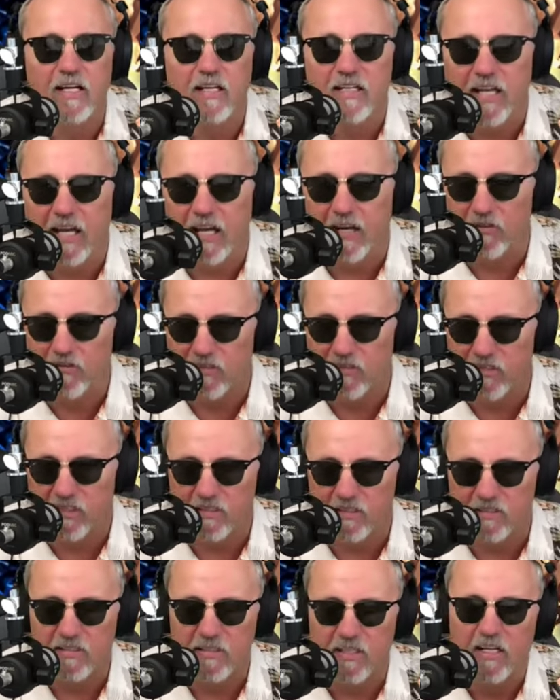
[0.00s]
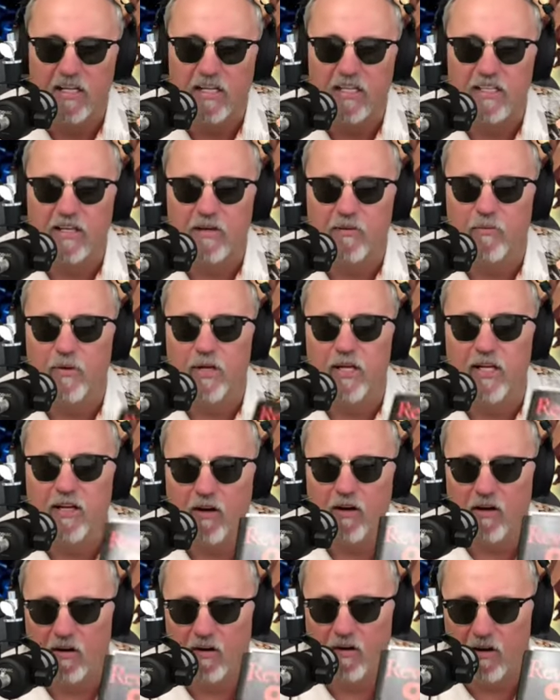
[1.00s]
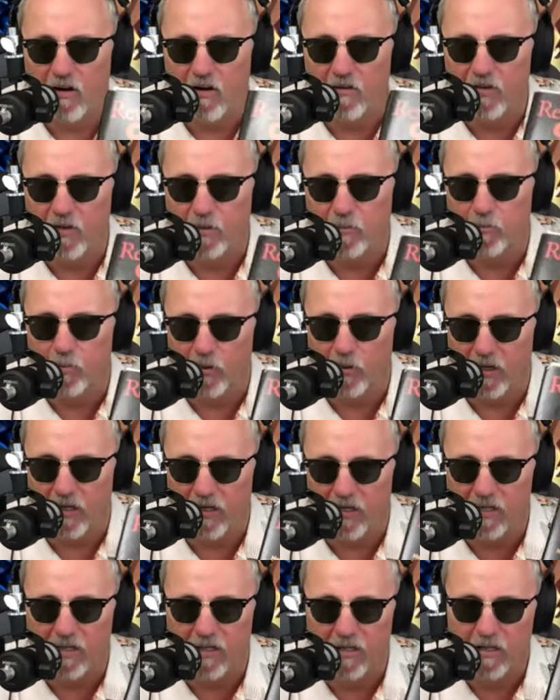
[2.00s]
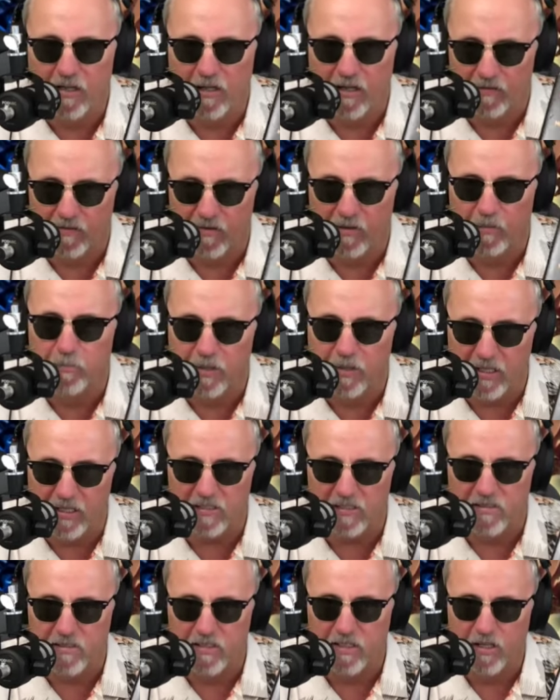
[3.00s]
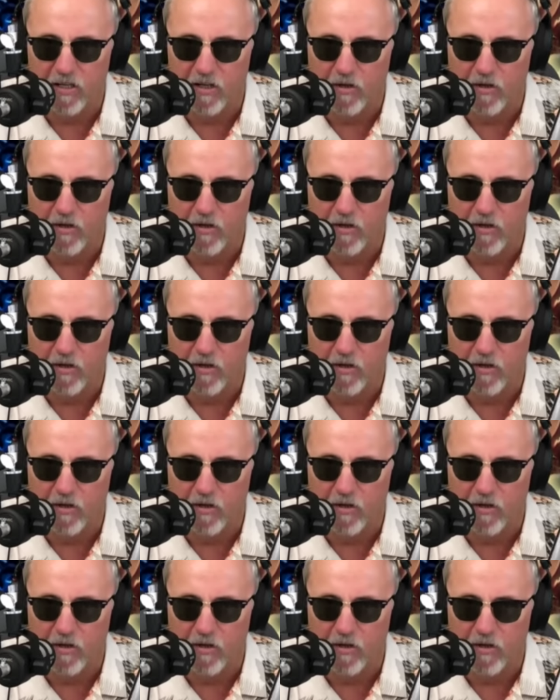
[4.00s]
tells us that we are on the brink of the beast.